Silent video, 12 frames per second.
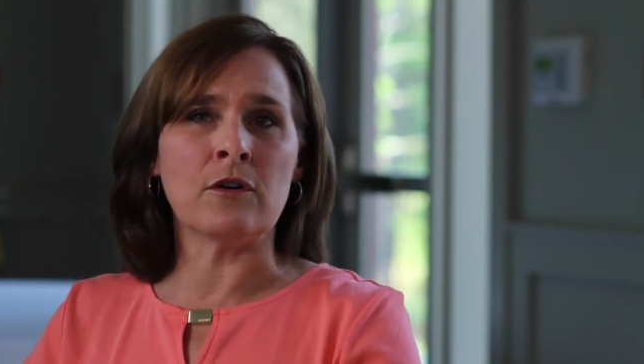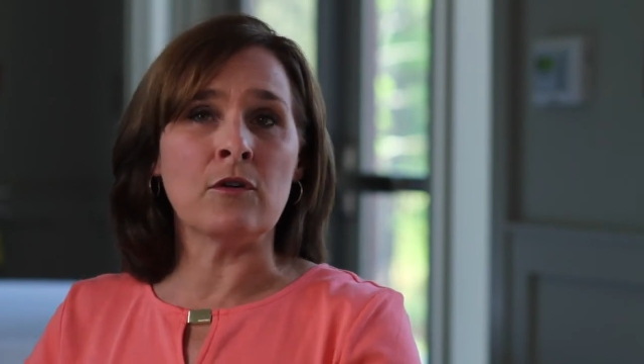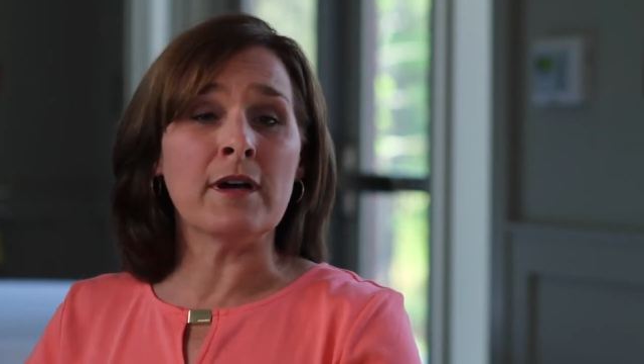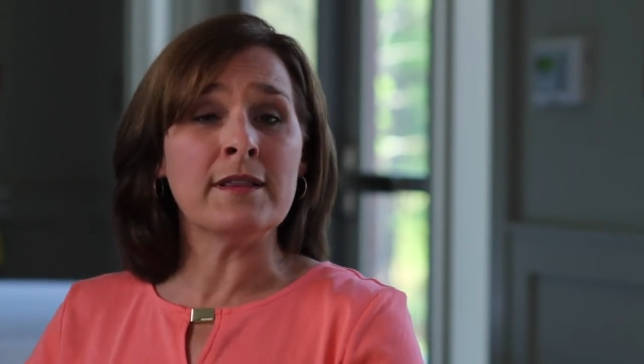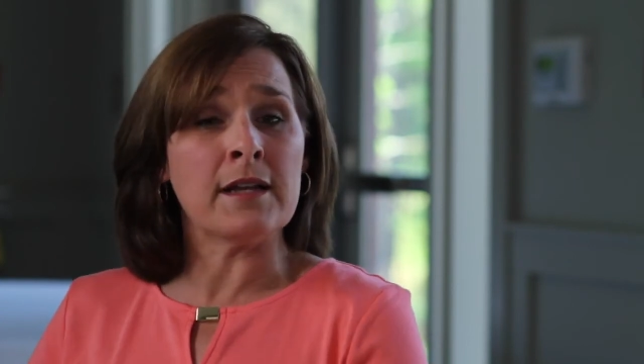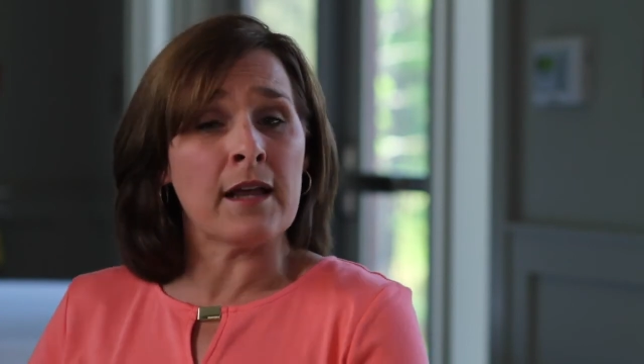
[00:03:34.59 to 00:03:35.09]
And
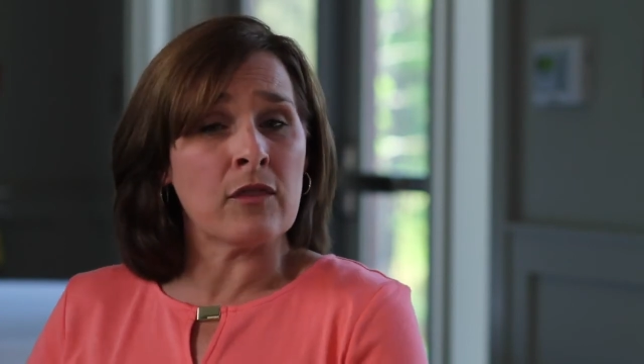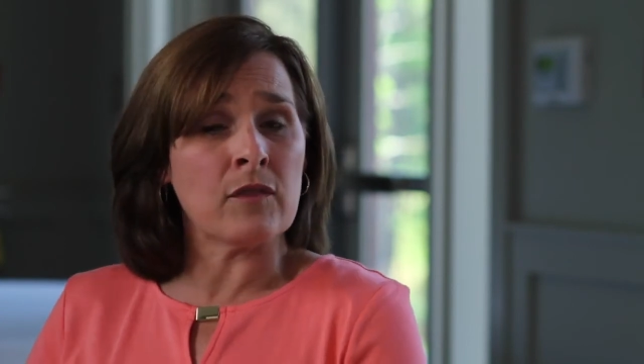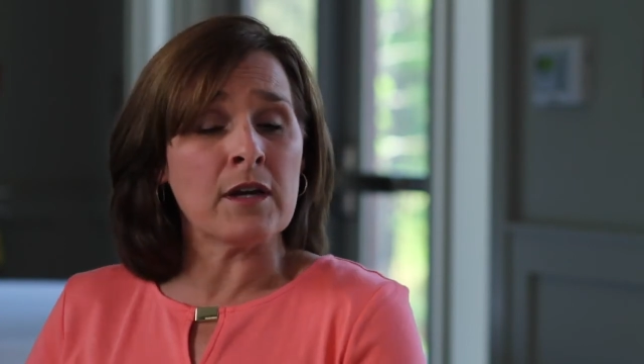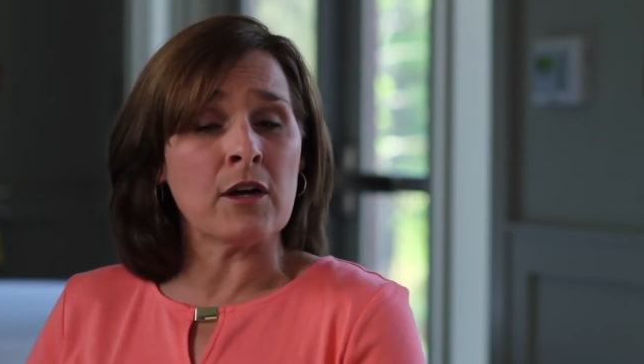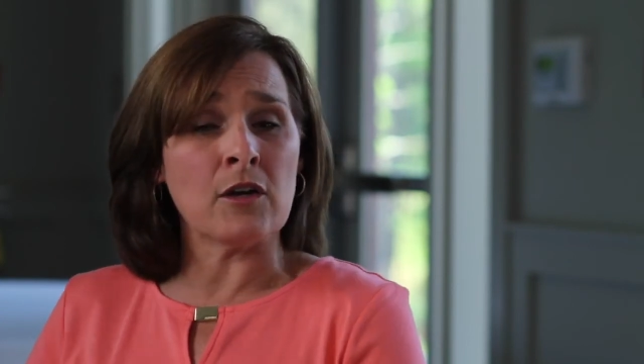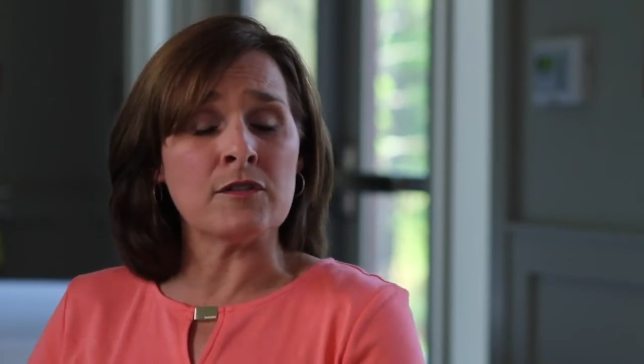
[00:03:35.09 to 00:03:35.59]
then I think
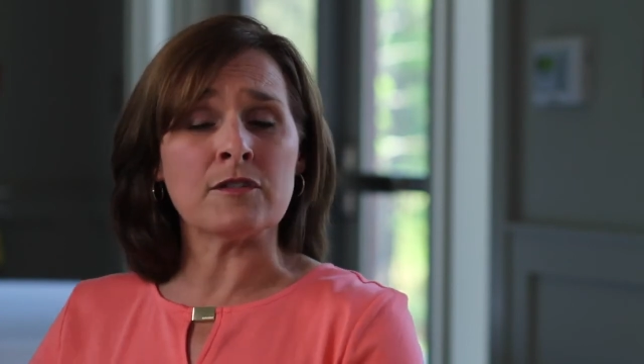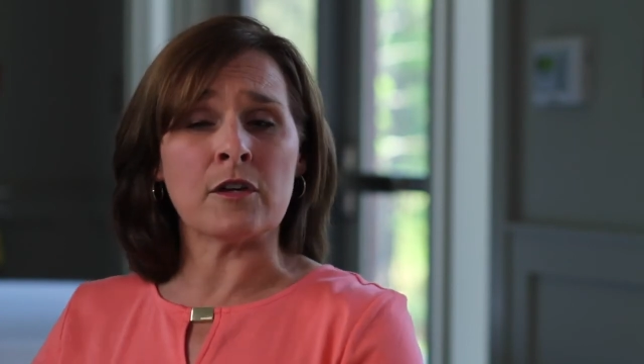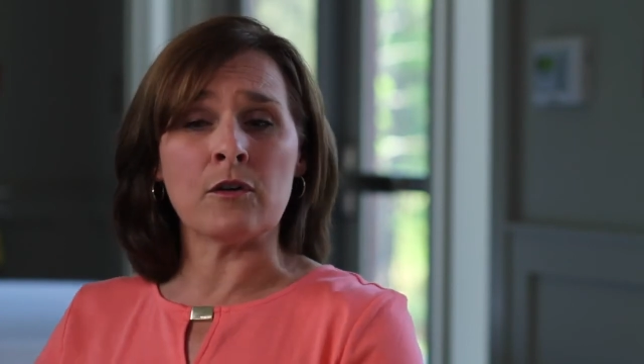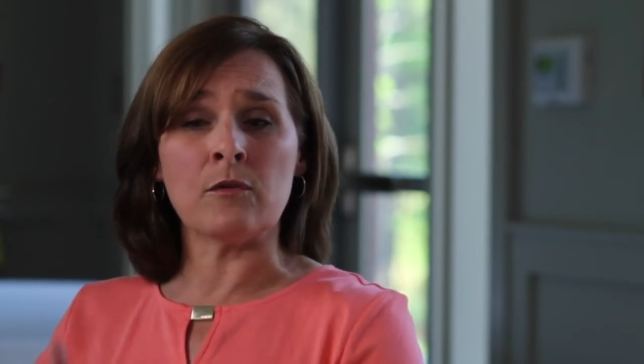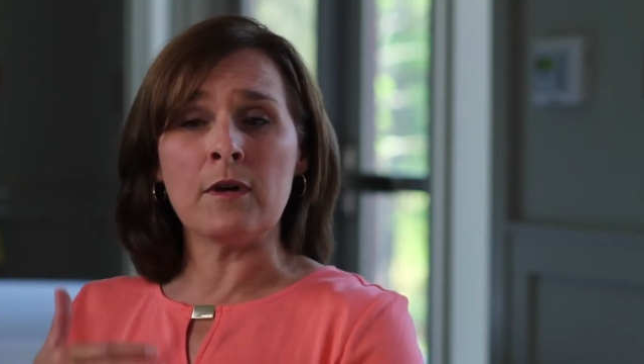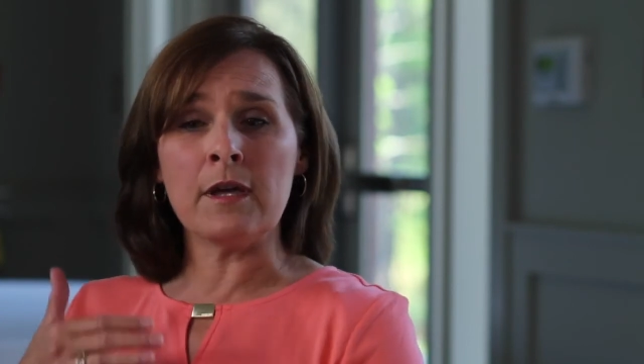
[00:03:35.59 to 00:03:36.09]
also,
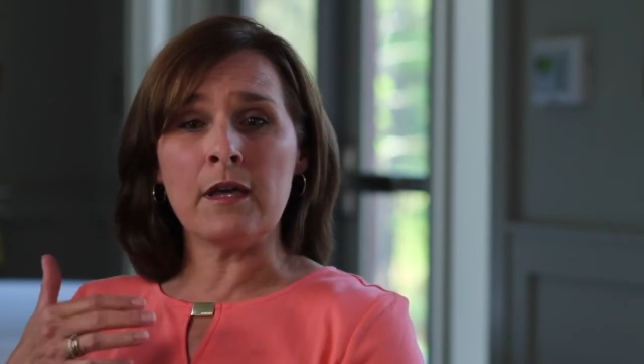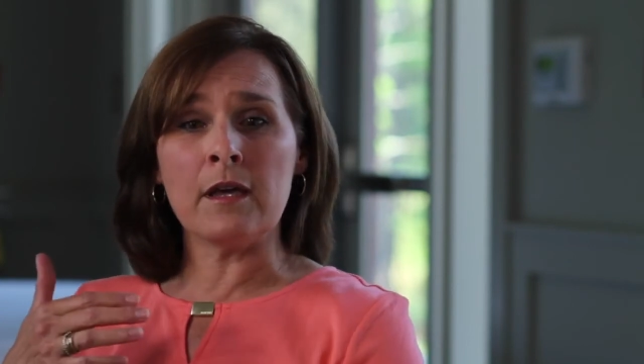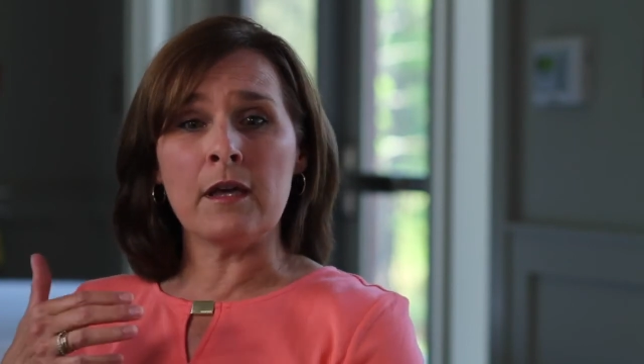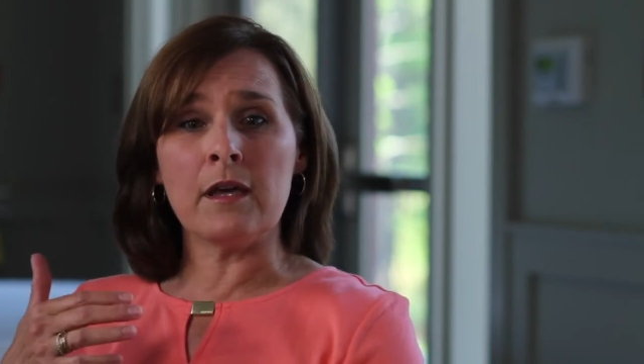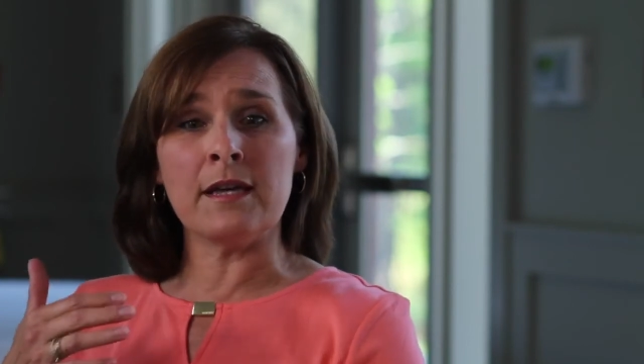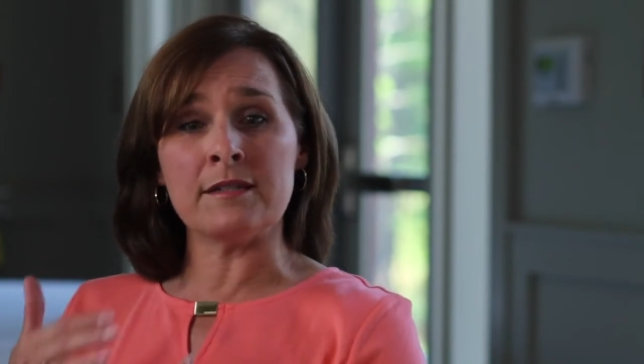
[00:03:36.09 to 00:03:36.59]

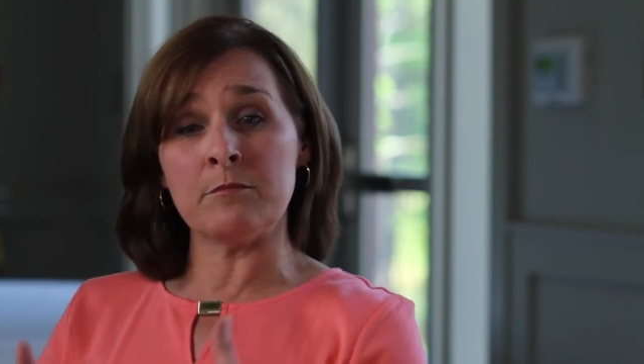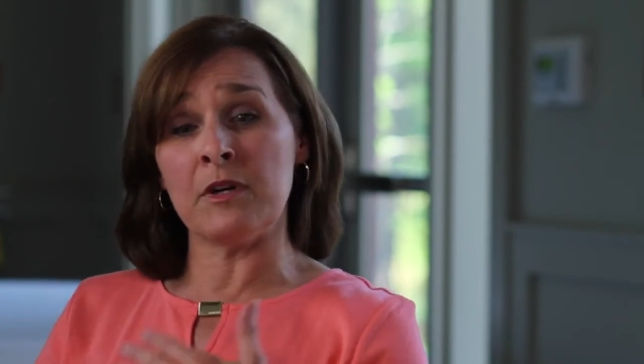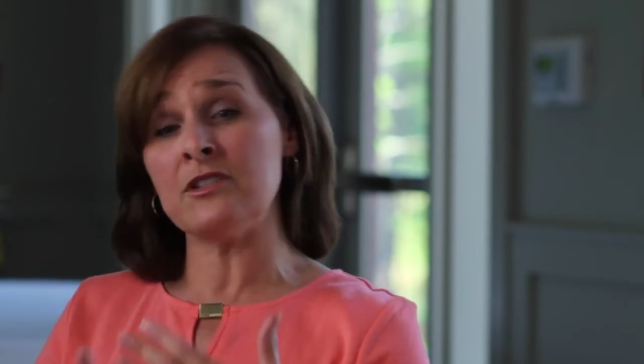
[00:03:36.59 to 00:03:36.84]
as much